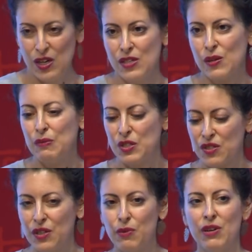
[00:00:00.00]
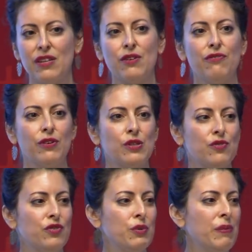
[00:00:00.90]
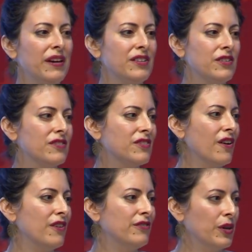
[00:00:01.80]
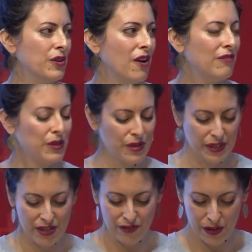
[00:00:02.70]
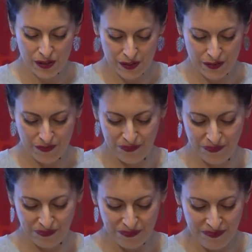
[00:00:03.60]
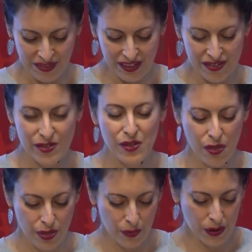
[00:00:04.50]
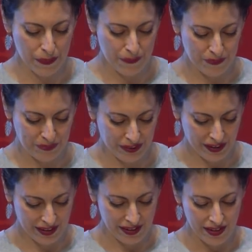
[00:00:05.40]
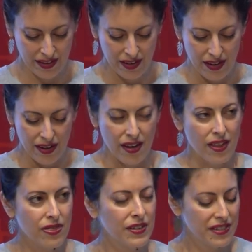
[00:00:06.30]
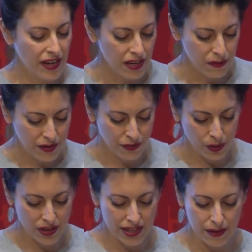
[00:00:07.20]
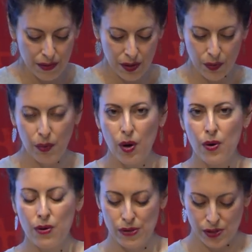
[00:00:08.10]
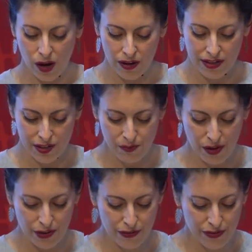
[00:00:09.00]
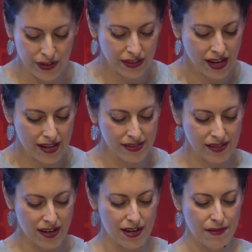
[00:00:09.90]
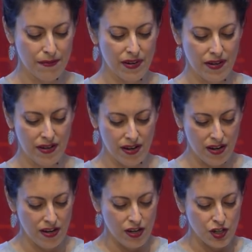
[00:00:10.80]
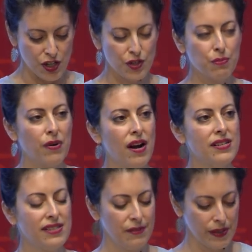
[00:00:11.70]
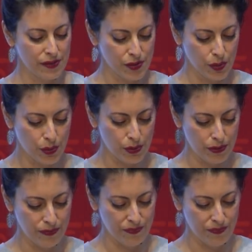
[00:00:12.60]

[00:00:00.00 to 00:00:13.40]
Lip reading: So I'm just going to read the first few pages of her novel, The Leavers. The one. The day before Deming Guo saw his mother for the last time, she surprised him at school.